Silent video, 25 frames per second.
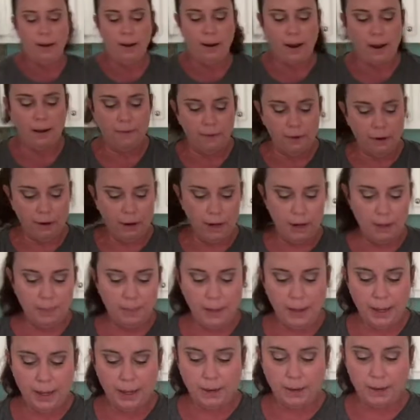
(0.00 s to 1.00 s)
I've already
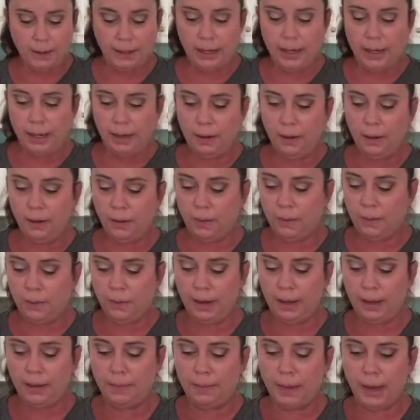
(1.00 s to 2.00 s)
peeled it
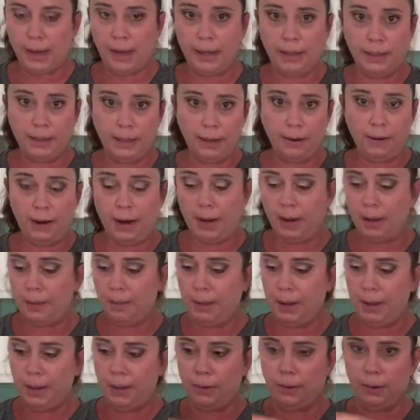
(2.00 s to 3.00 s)
with my serrated
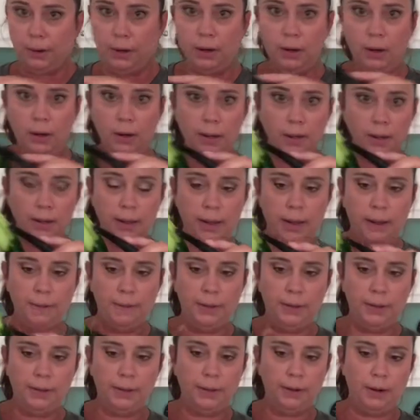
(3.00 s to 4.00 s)
peeler.
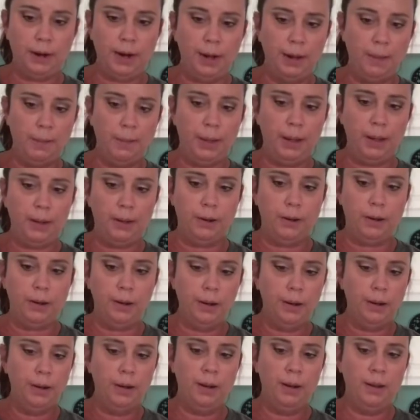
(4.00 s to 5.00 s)
Love the serrated
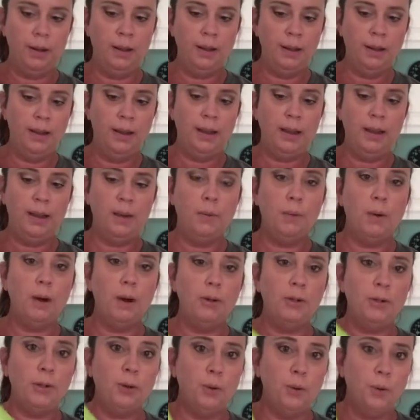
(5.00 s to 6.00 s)
peeler. It
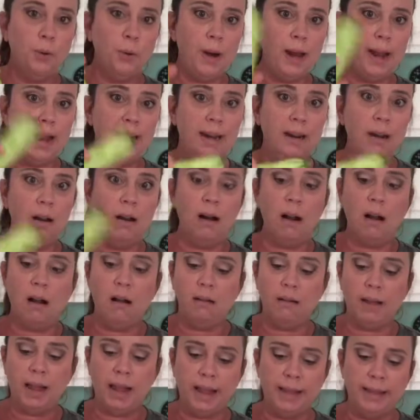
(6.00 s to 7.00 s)
works great on
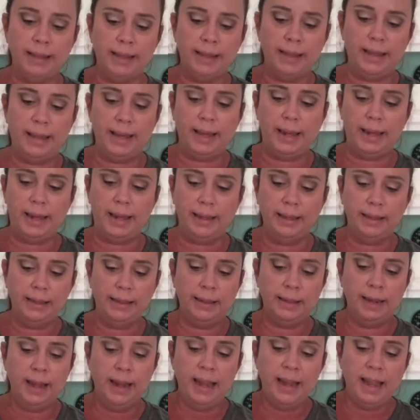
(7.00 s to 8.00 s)
all kinds of things.
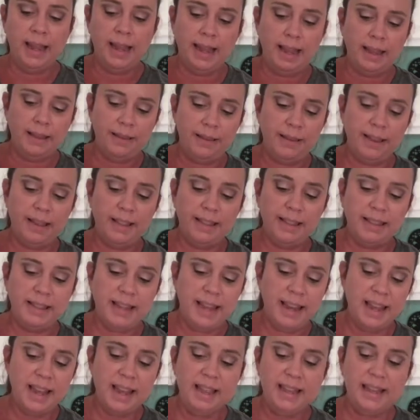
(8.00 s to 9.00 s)
Thick
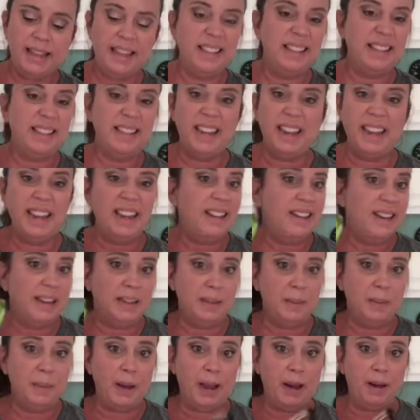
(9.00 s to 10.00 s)
skin, thin skin, it
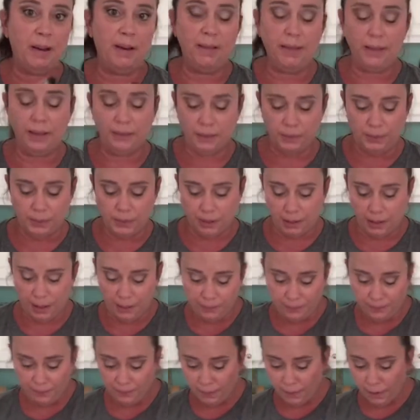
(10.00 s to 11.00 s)
doesn't matter. This one's good.